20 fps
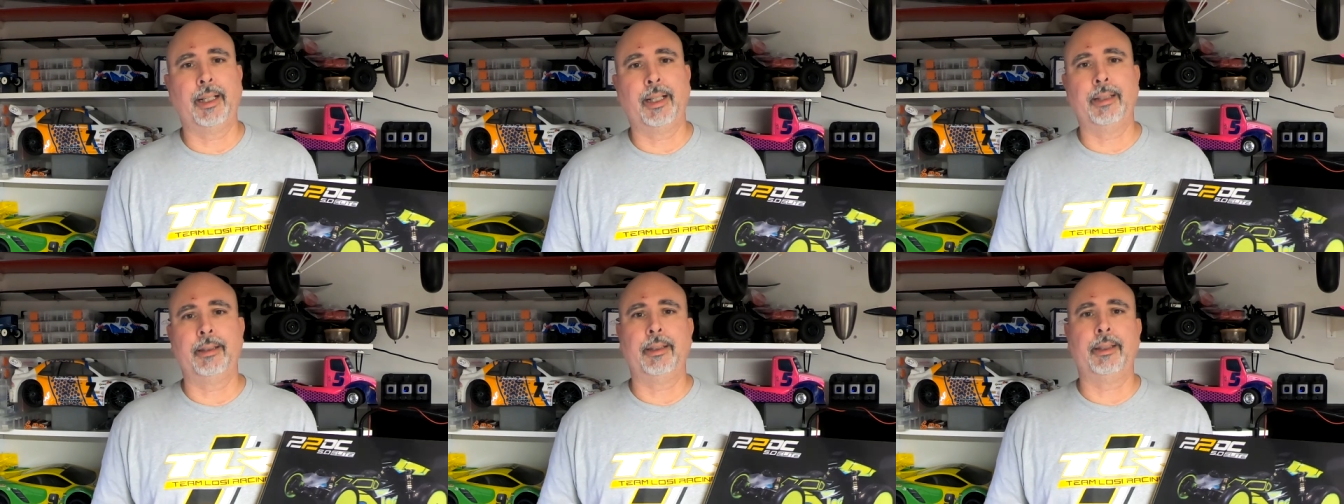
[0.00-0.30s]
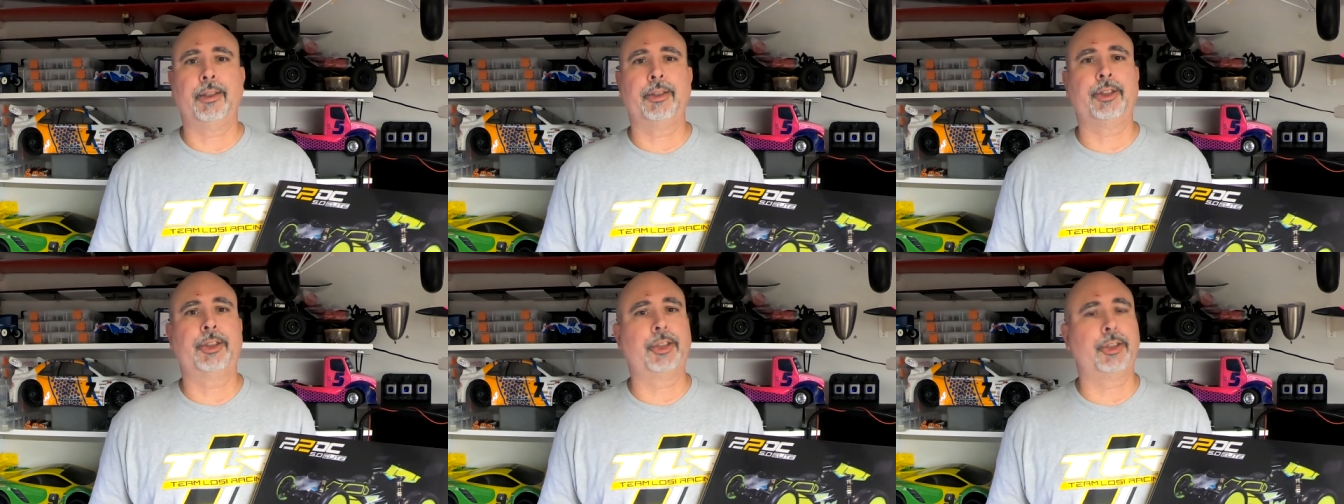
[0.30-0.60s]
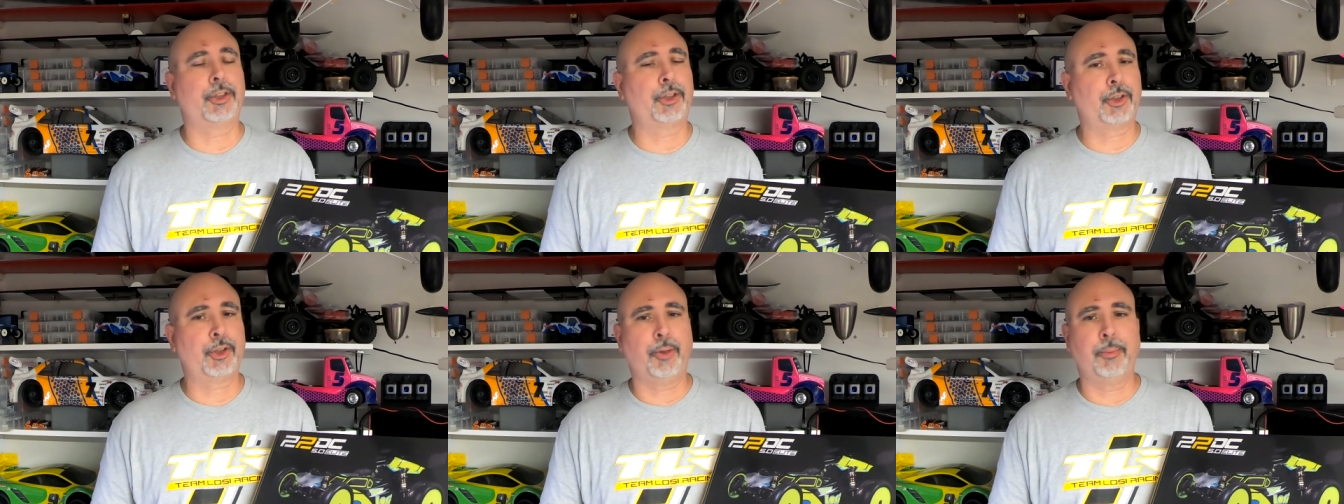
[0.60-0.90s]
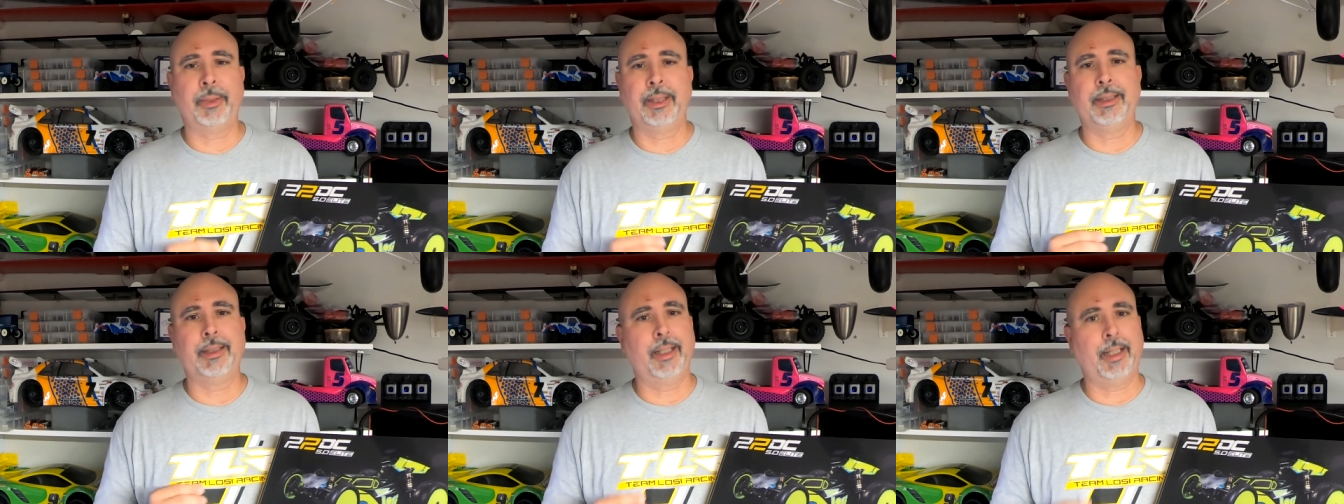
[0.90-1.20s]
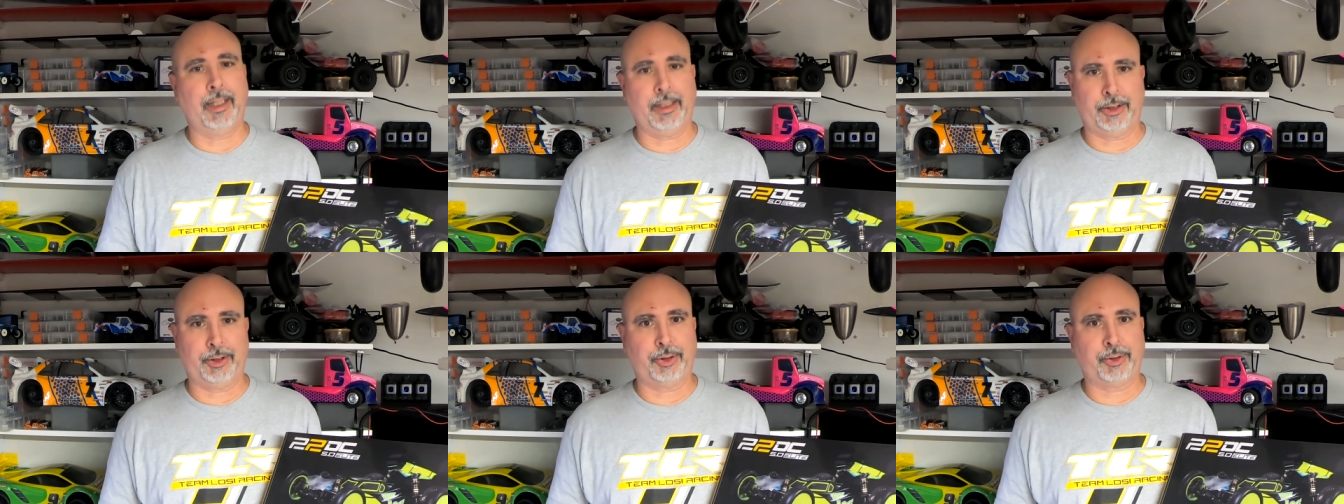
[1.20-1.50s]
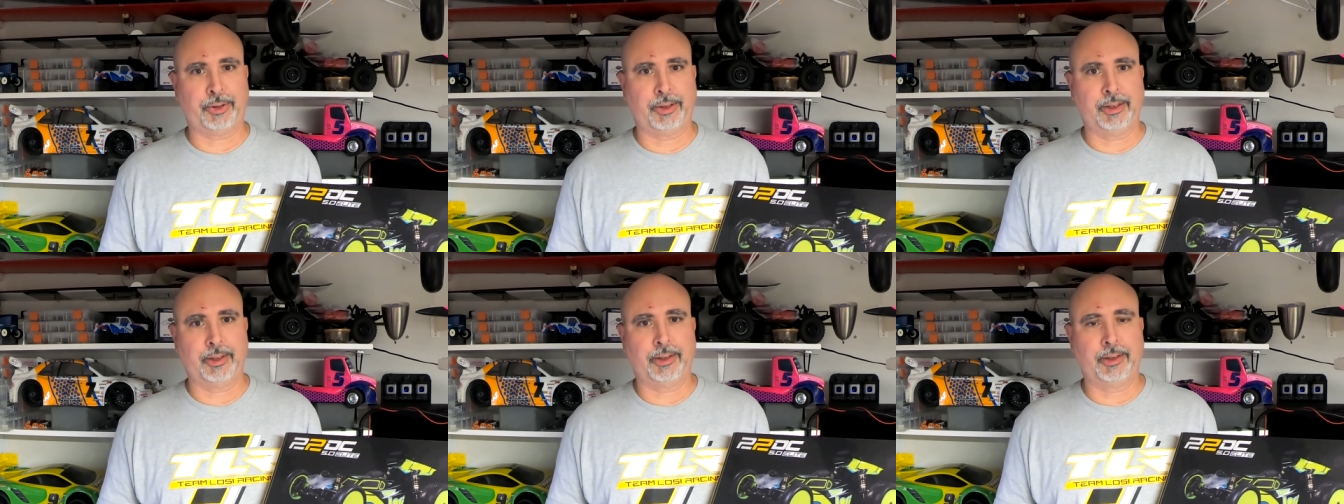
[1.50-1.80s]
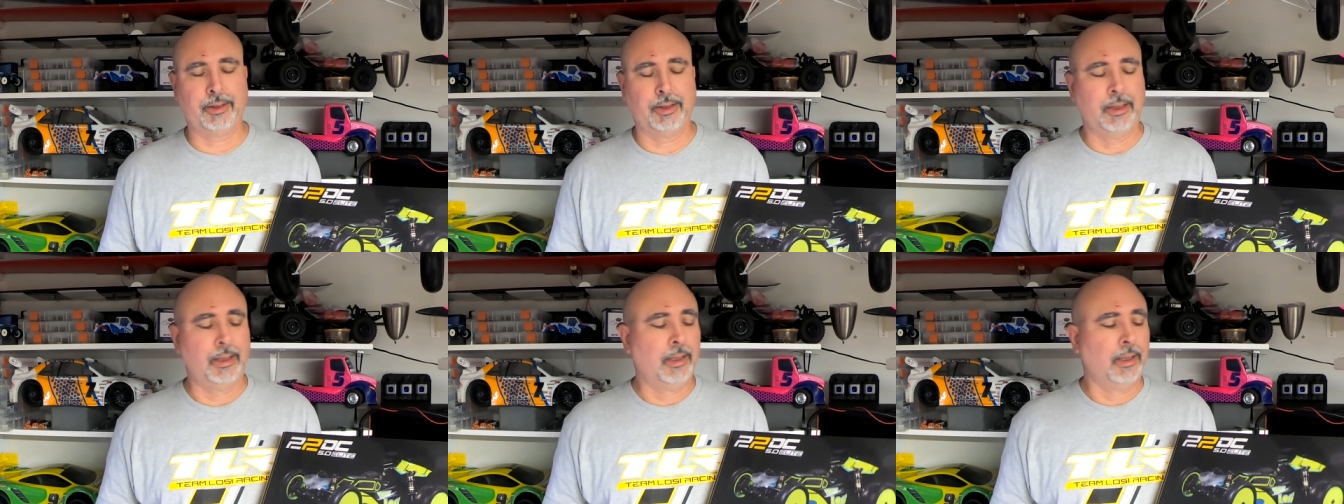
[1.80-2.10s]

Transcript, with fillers: and there's just so many extras.